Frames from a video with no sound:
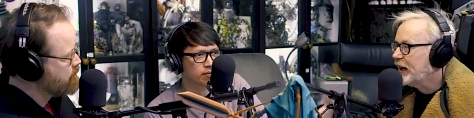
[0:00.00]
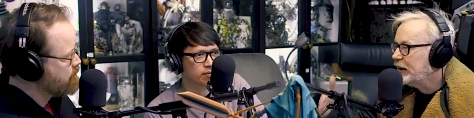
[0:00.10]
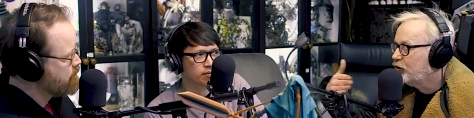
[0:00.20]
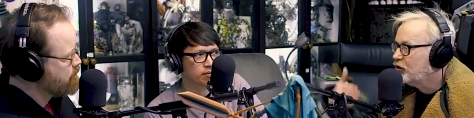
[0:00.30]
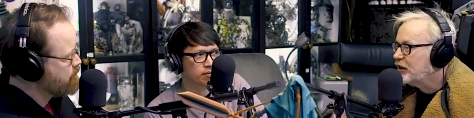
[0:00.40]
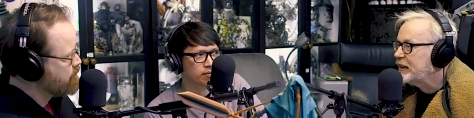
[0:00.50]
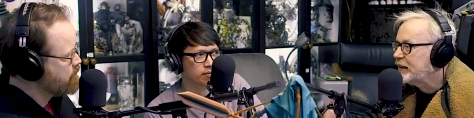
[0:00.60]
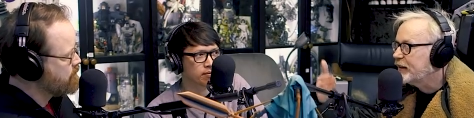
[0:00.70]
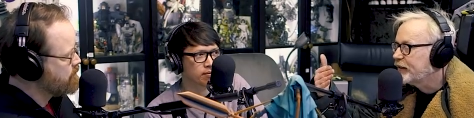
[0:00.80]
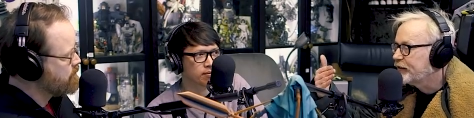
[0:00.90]
Speaker 1: a
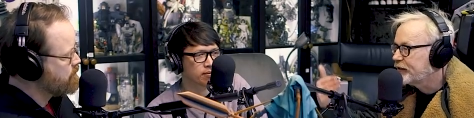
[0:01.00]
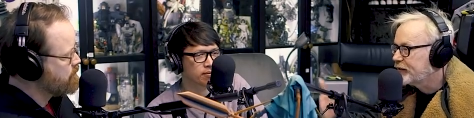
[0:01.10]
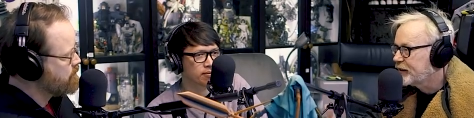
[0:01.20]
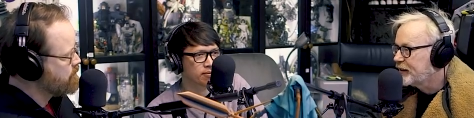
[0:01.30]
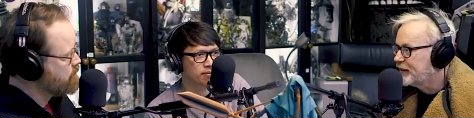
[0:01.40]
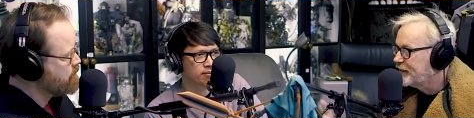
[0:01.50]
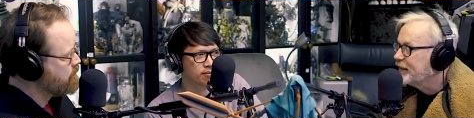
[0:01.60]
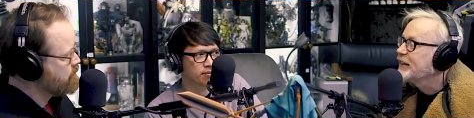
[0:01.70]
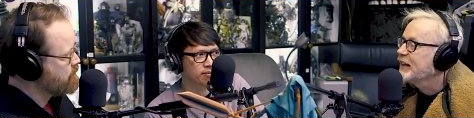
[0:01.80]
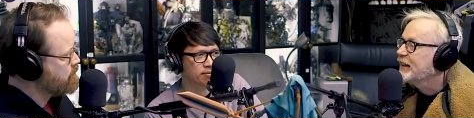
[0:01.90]
genius
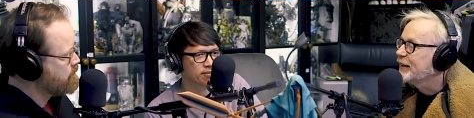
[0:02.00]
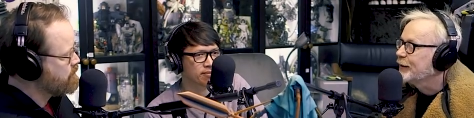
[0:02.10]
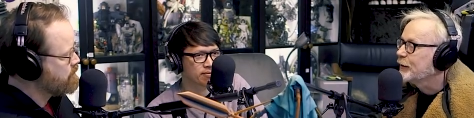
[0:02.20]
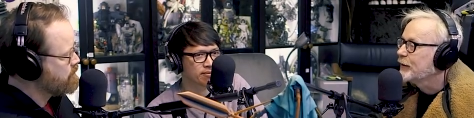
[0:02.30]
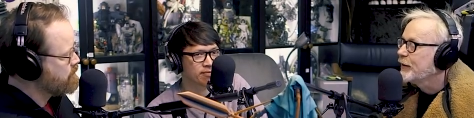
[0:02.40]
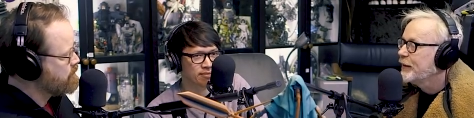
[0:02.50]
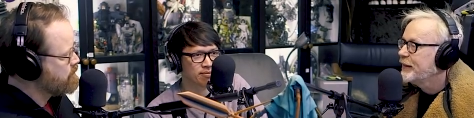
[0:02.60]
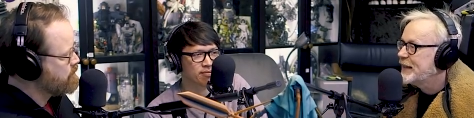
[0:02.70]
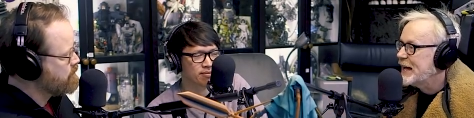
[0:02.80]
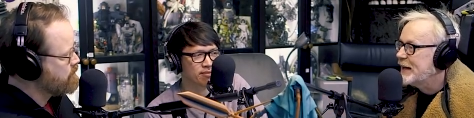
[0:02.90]
gazillionaire
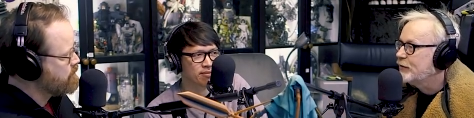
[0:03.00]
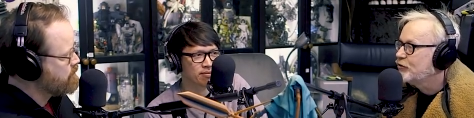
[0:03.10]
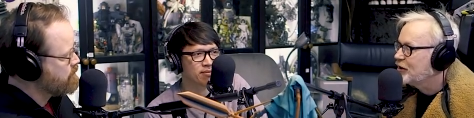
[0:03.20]
than